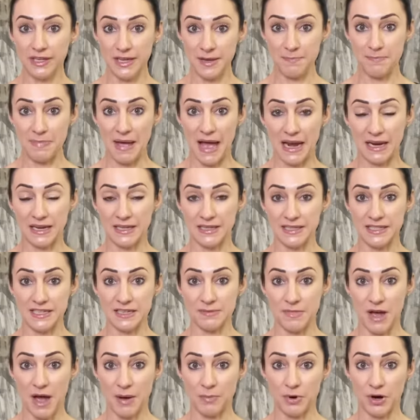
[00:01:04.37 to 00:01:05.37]
imbalance in
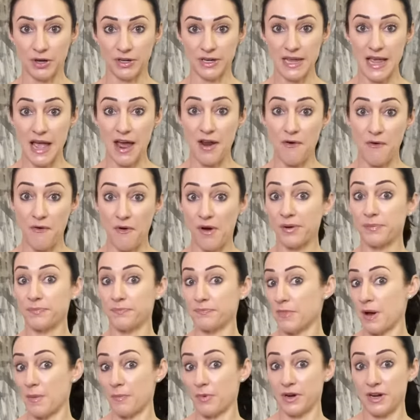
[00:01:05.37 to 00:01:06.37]
my body and
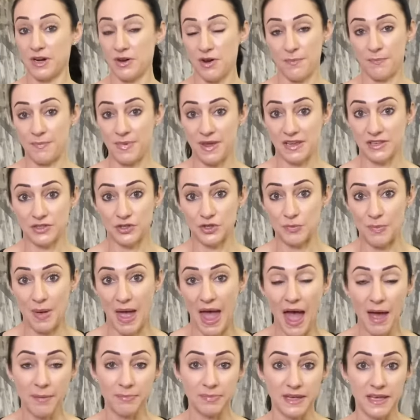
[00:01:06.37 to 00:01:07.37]
not my body not being super
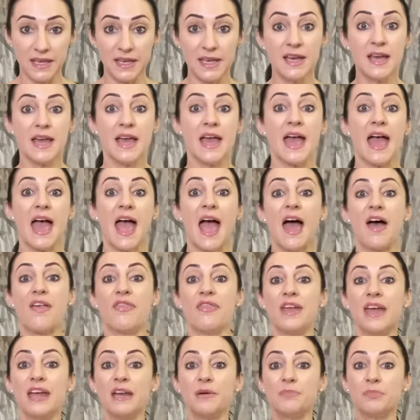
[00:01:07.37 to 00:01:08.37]
happy, and
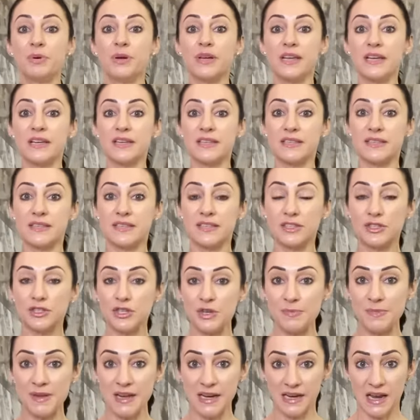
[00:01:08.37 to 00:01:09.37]
then putting a
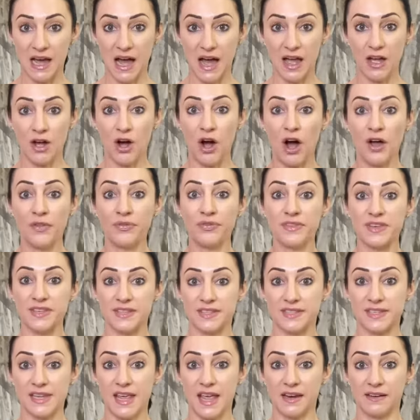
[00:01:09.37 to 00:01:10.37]
stimuli on the
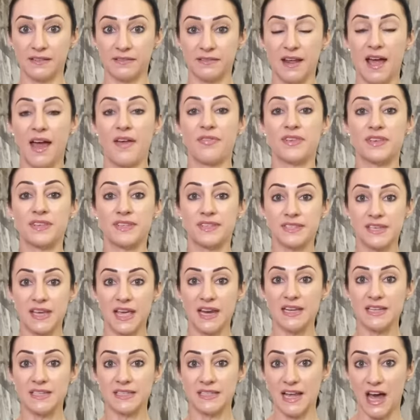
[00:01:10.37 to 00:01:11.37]
skin and the
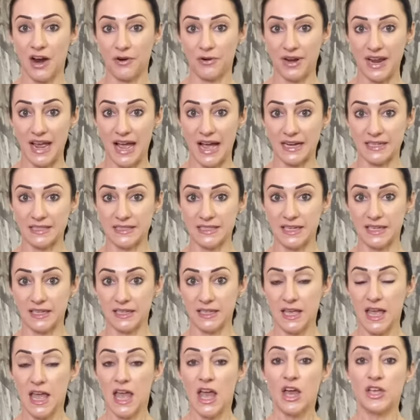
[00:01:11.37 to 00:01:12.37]
skin is now reacting.
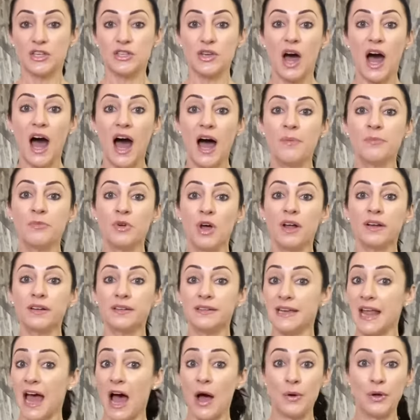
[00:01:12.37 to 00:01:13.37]
So I'm not
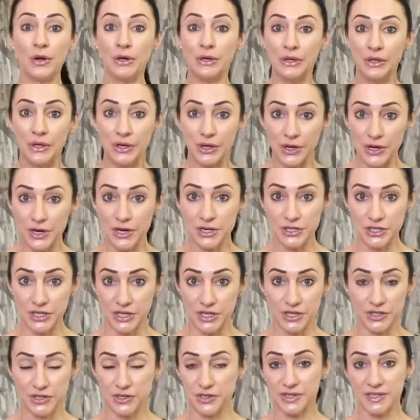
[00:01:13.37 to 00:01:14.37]
now
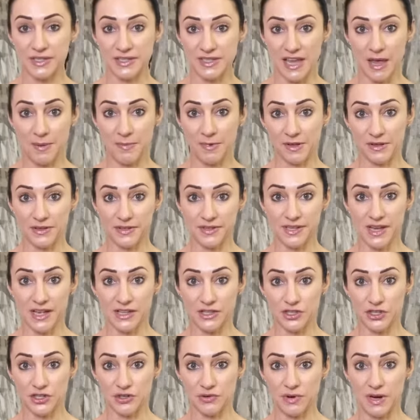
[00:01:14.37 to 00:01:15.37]
allergic to this chemical
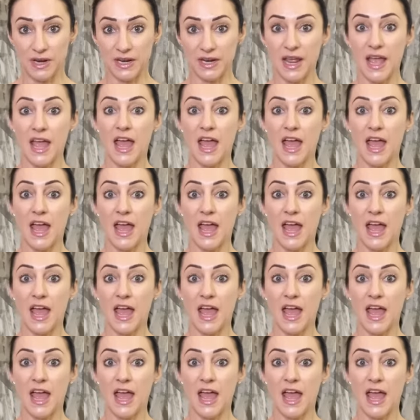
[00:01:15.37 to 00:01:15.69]
sunscreen,